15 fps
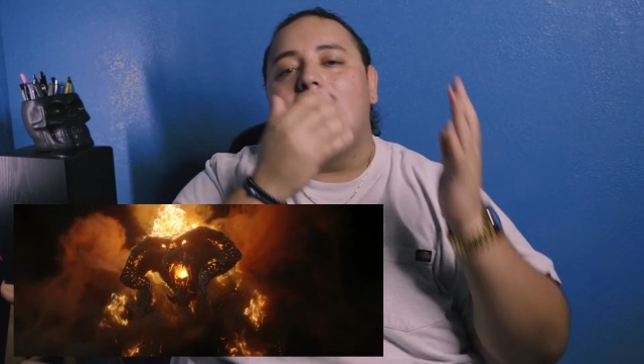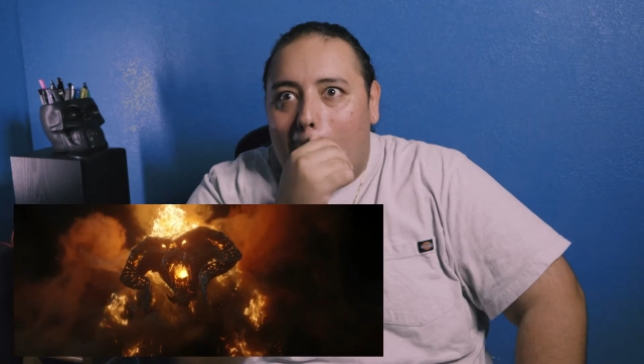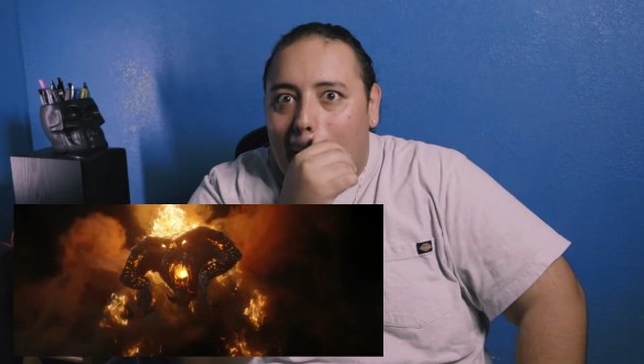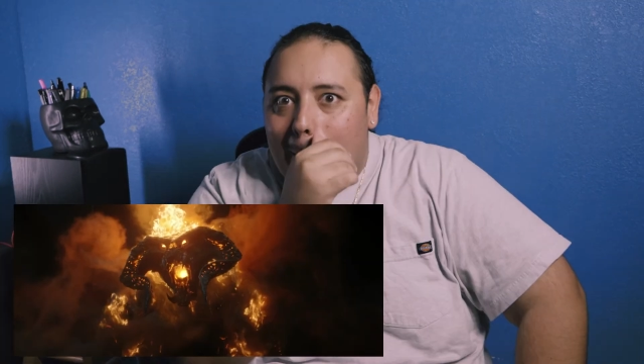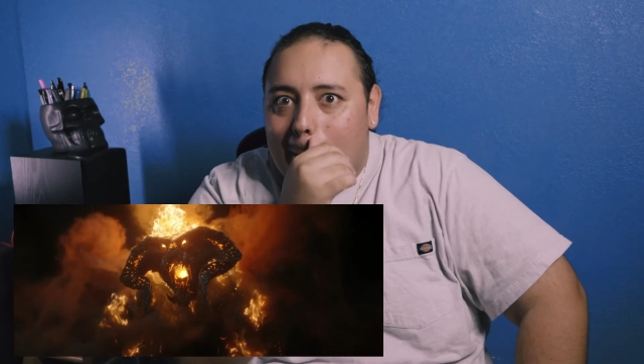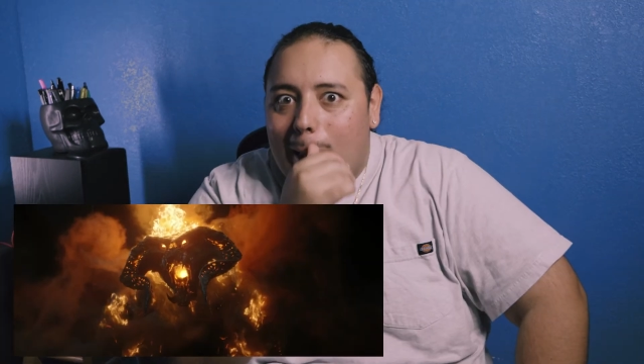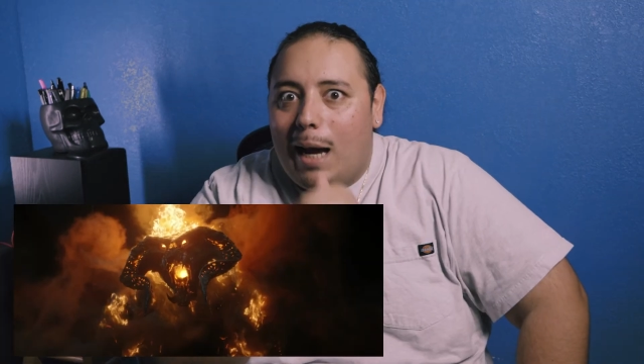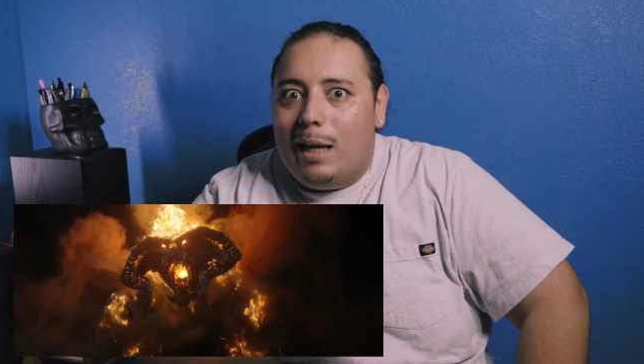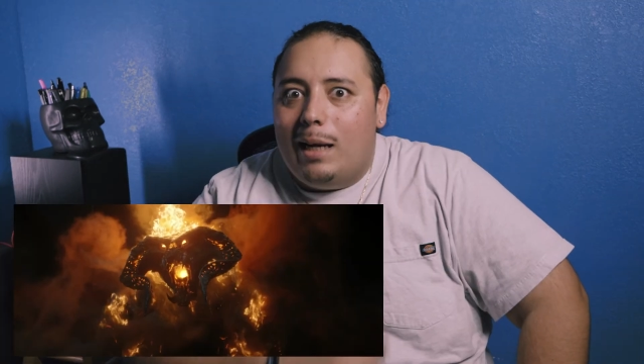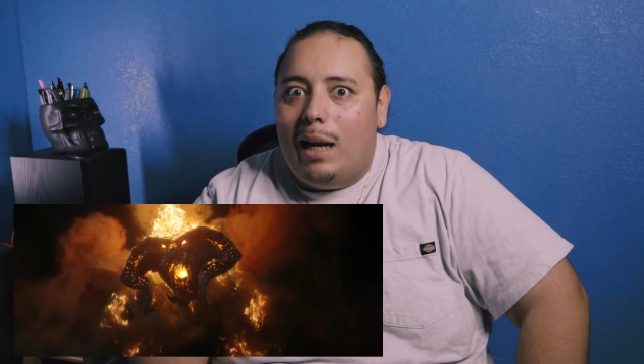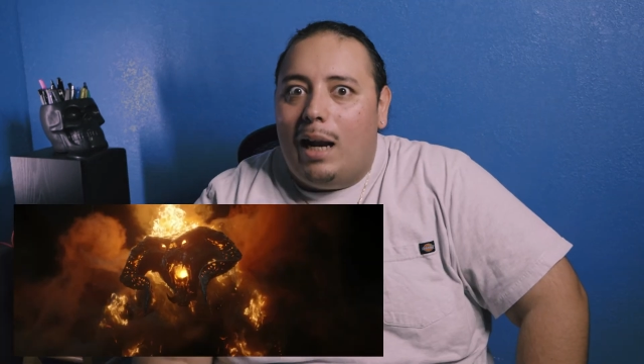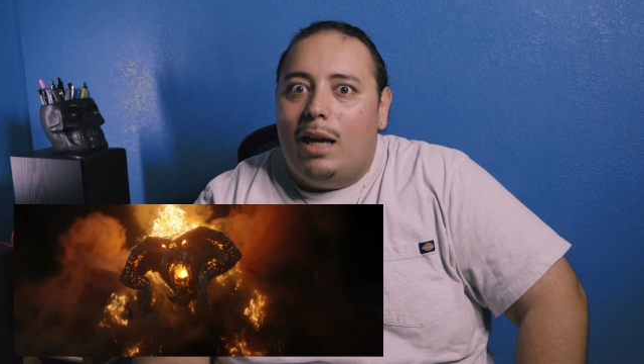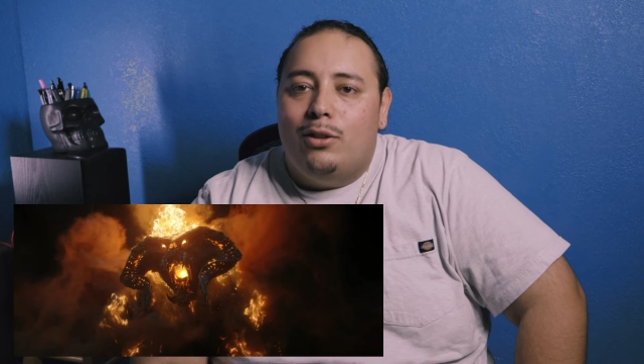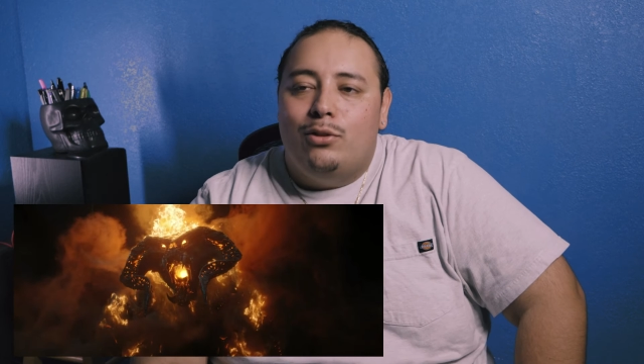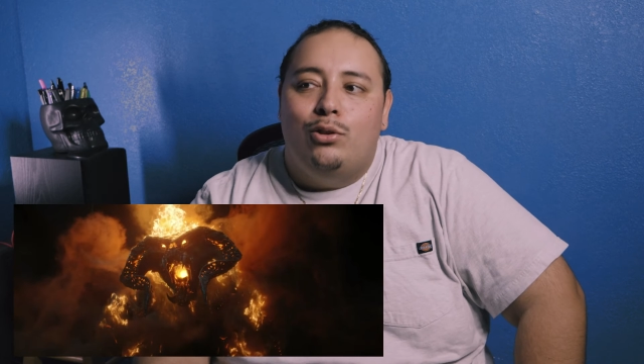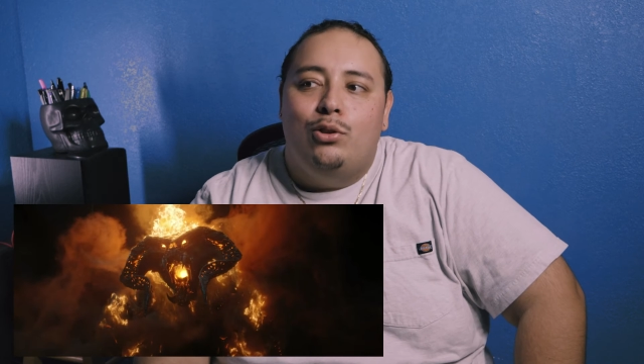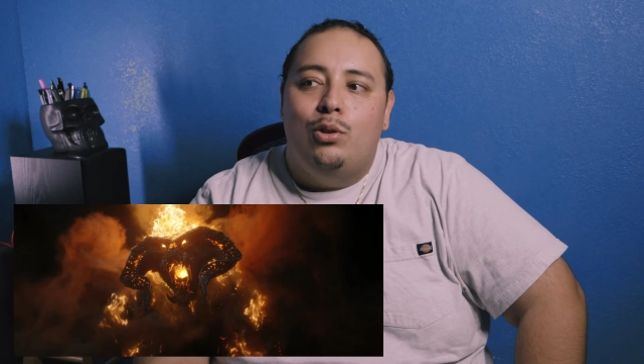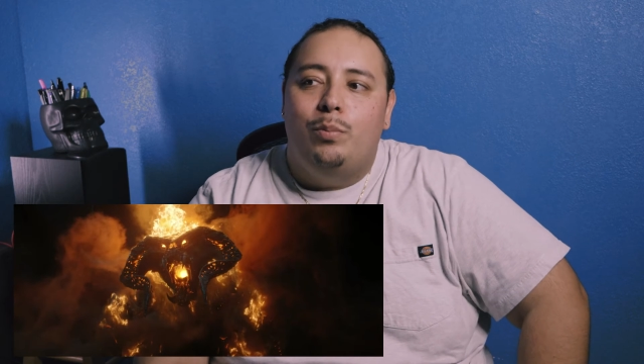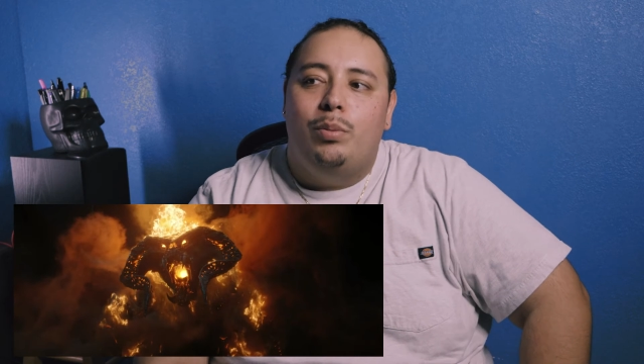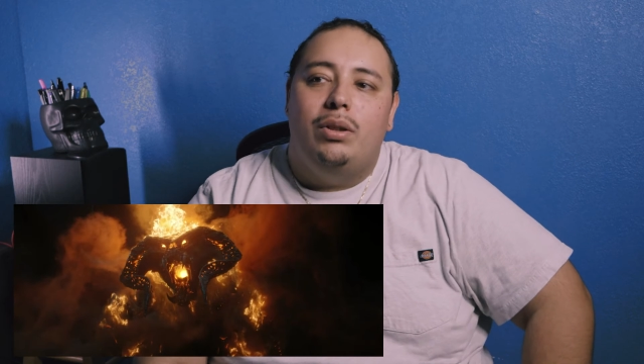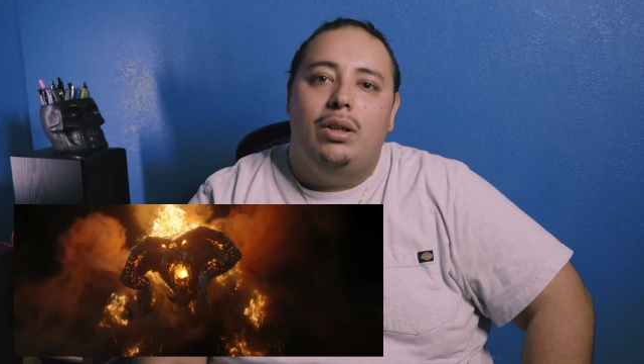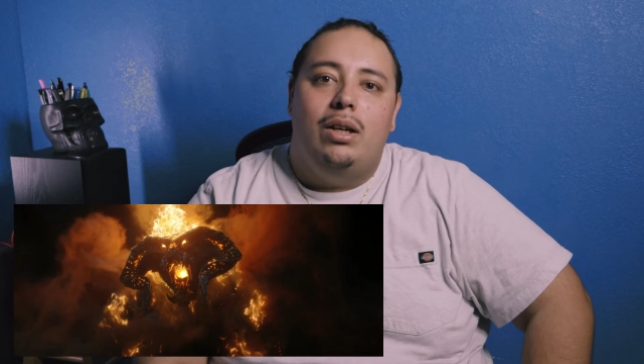it's kind of like
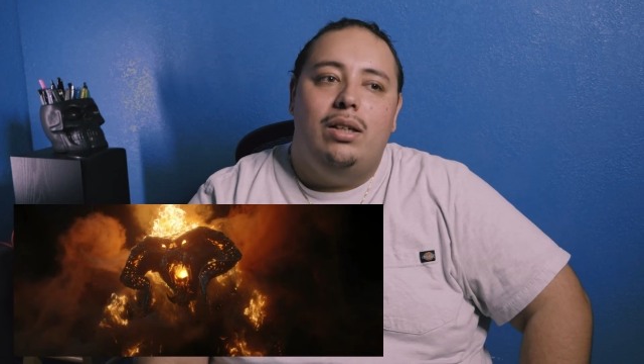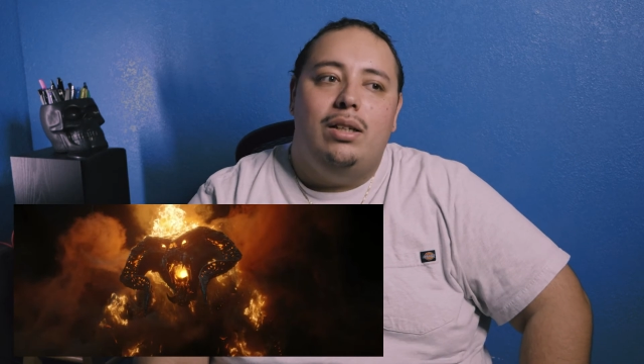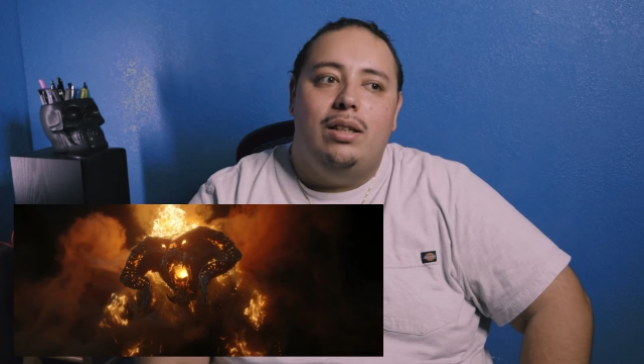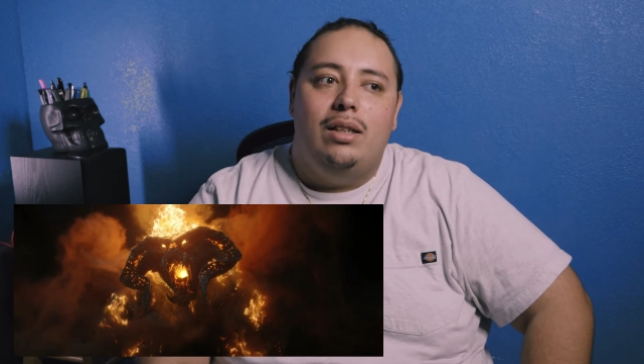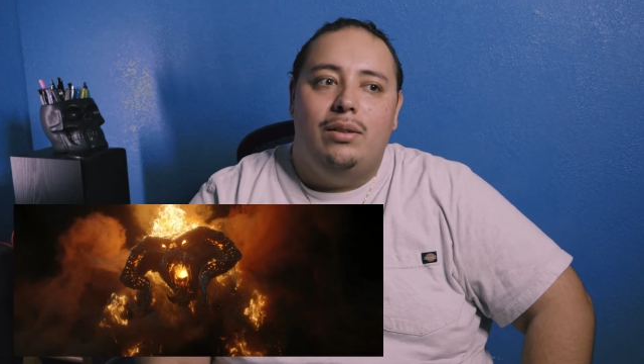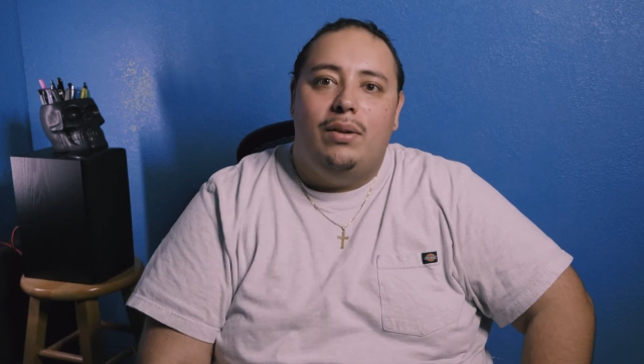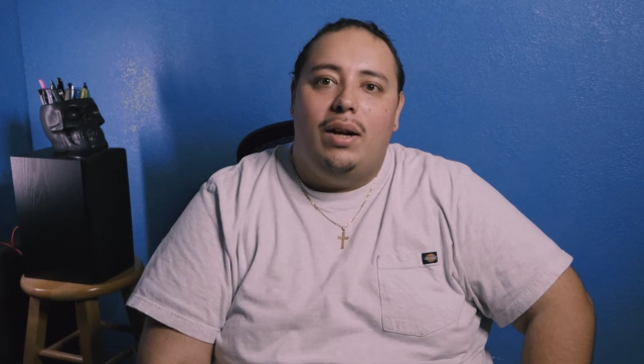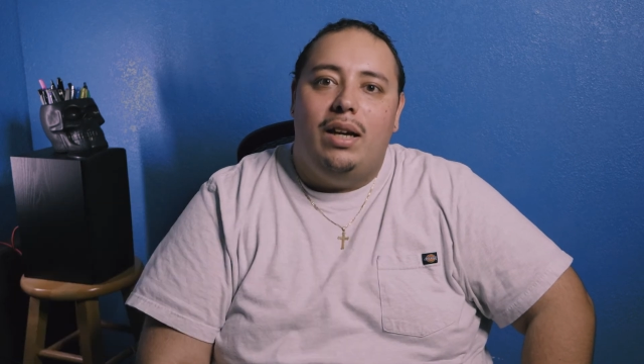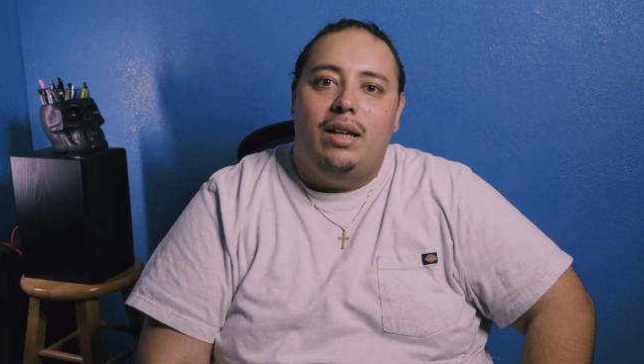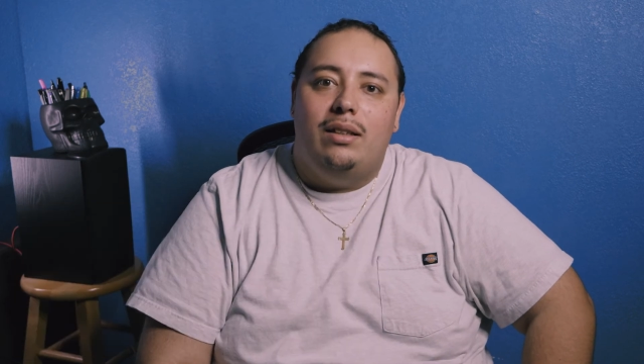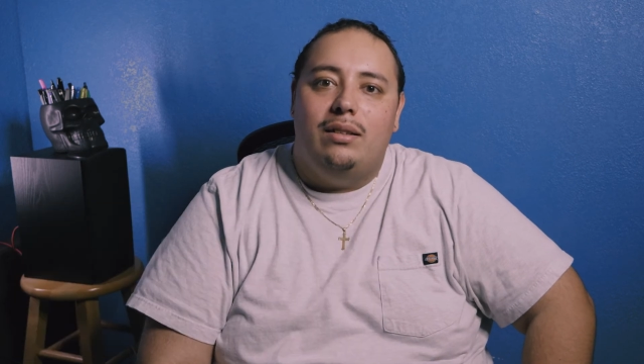super early, right?